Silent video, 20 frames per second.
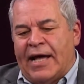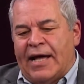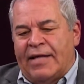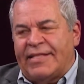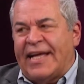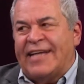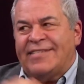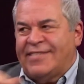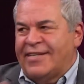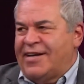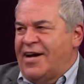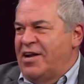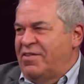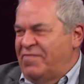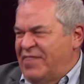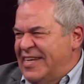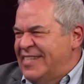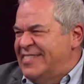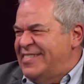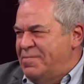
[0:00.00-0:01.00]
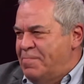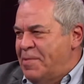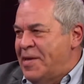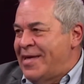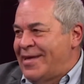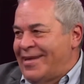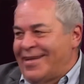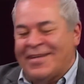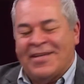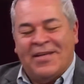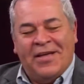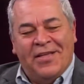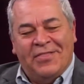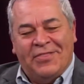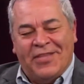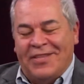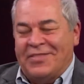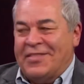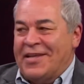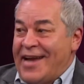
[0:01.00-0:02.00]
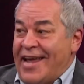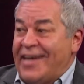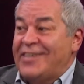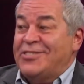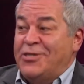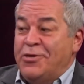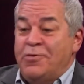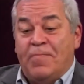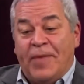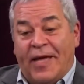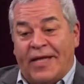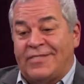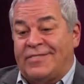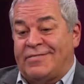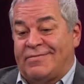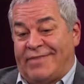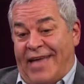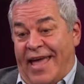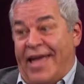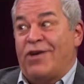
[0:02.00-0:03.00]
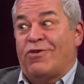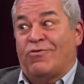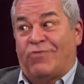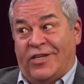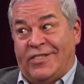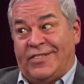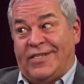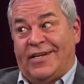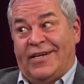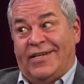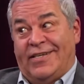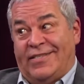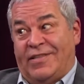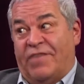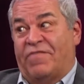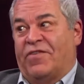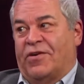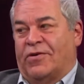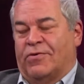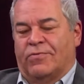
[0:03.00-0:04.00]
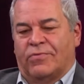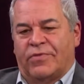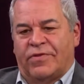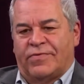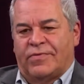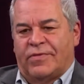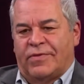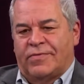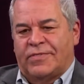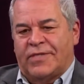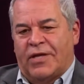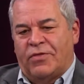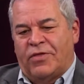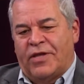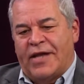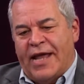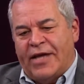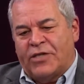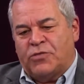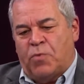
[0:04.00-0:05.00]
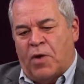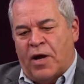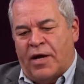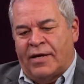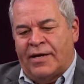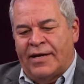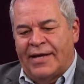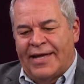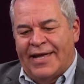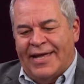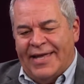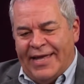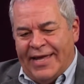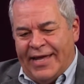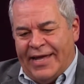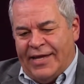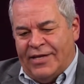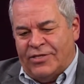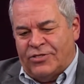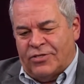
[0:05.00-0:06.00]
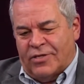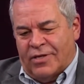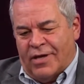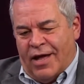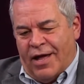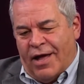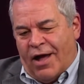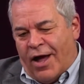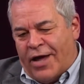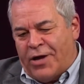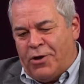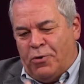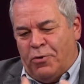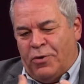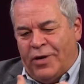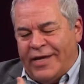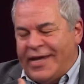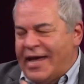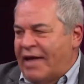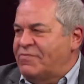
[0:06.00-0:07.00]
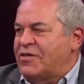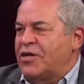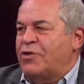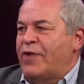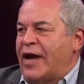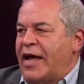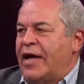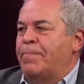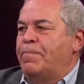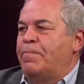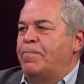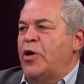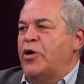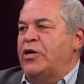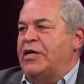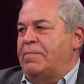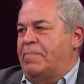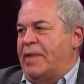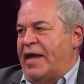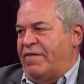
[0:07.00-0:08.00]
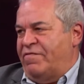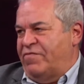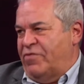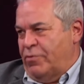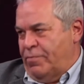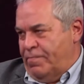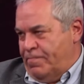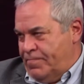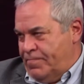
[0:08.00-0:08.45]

That's the kind of easy bit. The next two bits get increasingly difficult. So the next one is, I call it, you have to create a burning platform.